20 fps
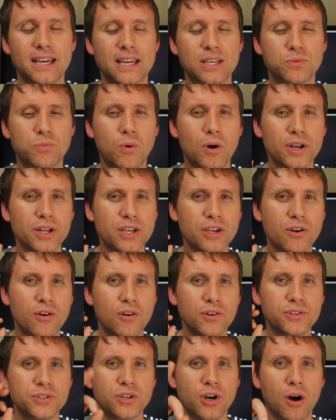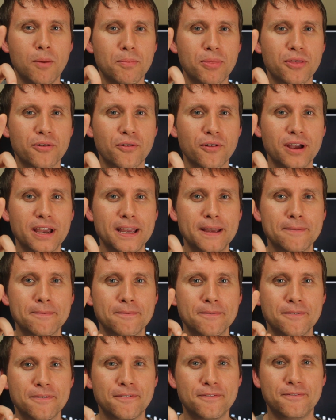is what are your top 3
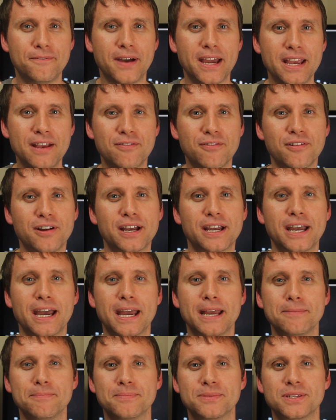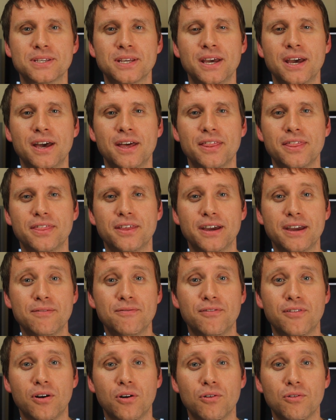favourite games that
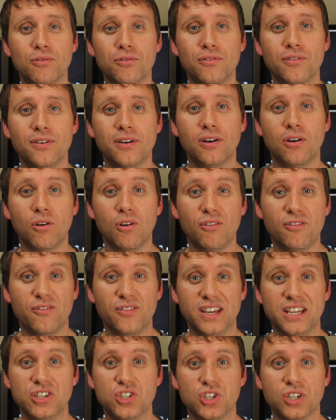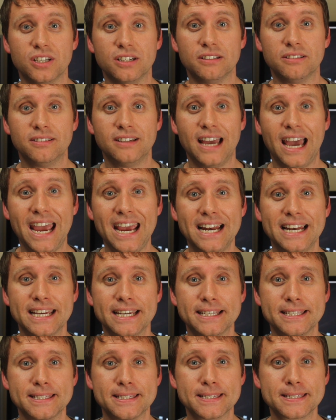involve or feature
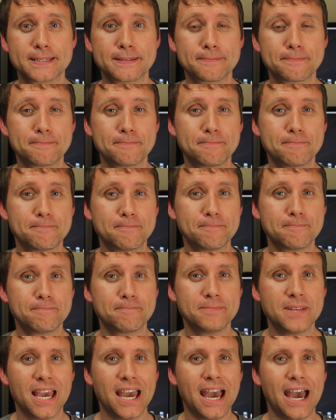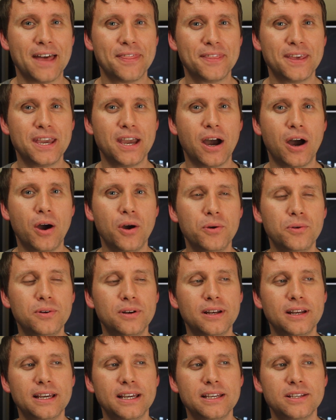aliens? And the
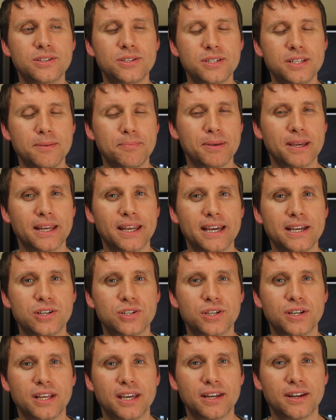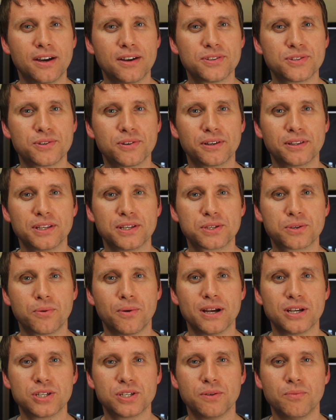only stipulation in answering this
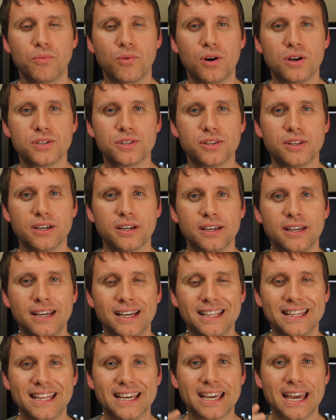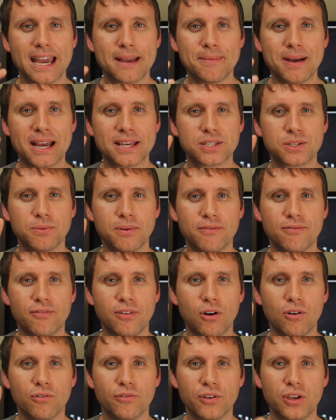question was that the game has to
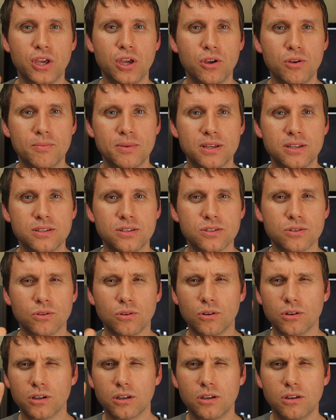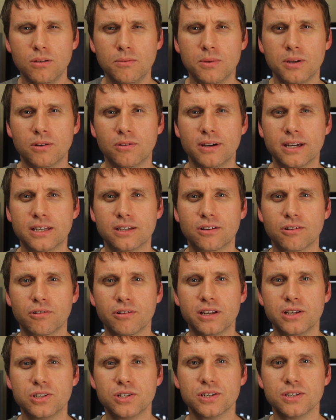involve humans or humanoid
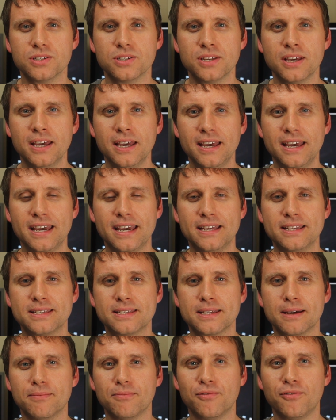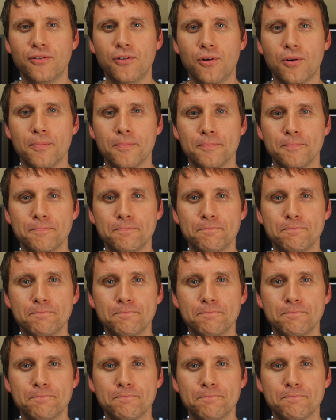creatures in some form.